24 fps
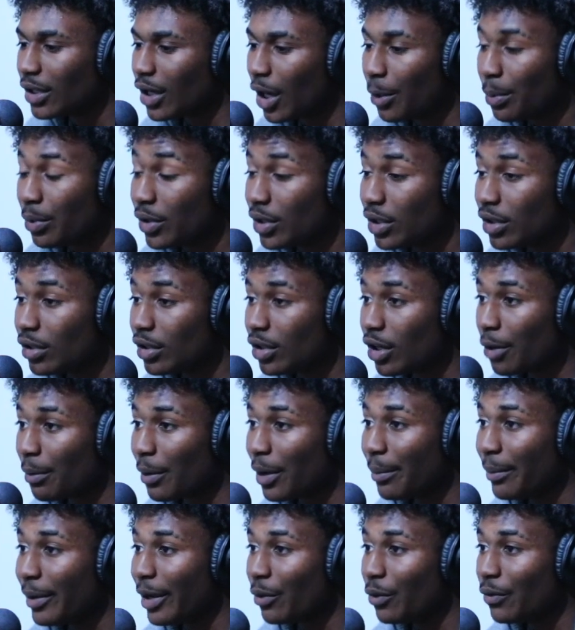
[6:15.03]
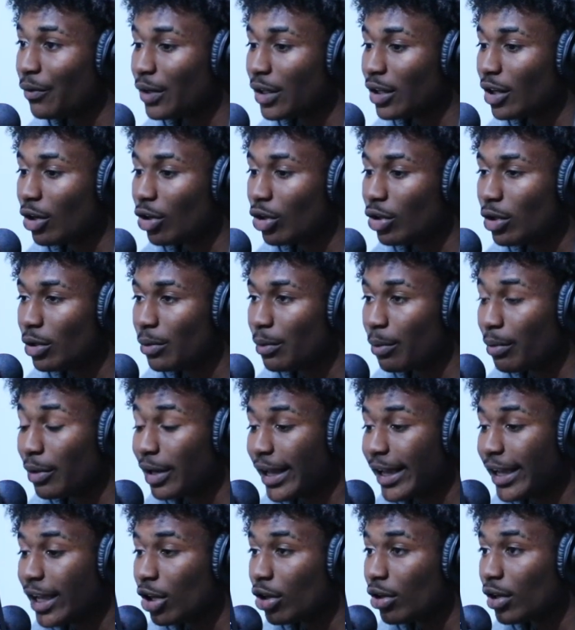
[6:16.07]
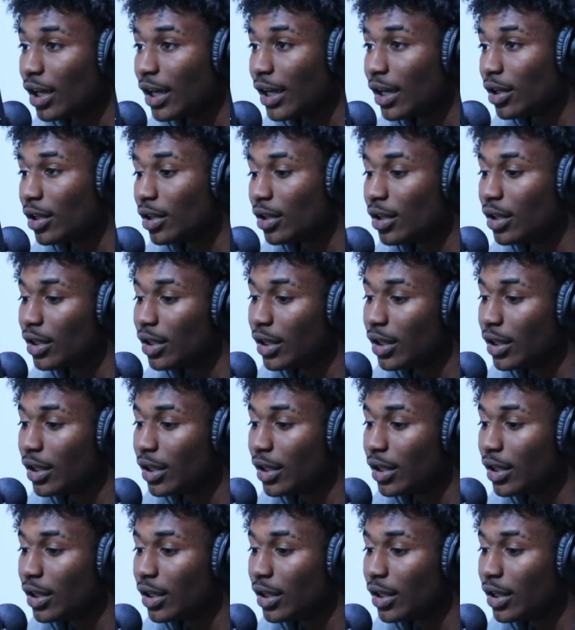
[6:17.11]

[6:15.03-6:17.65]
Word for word: I'm putting the hood on my back. We finna go up, but I ain't gonna lie.